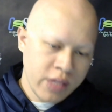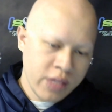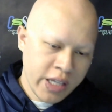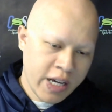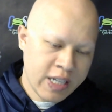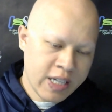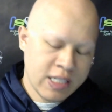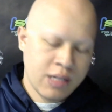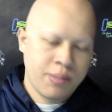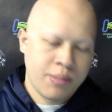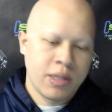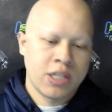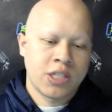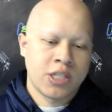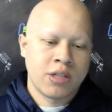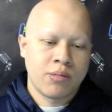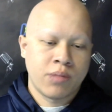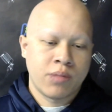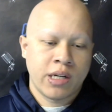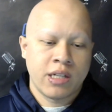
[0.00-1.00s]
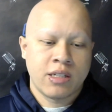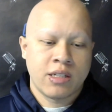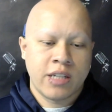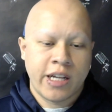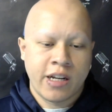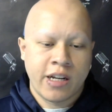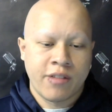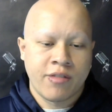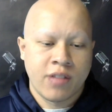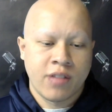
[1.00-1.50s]
As I mentioned, Brandon
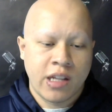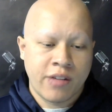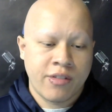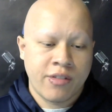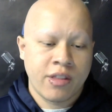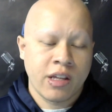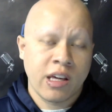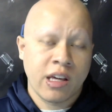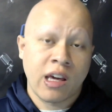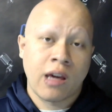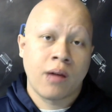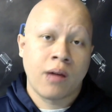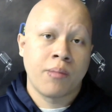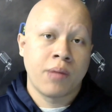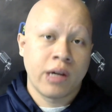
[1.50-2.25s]
Tanev left the game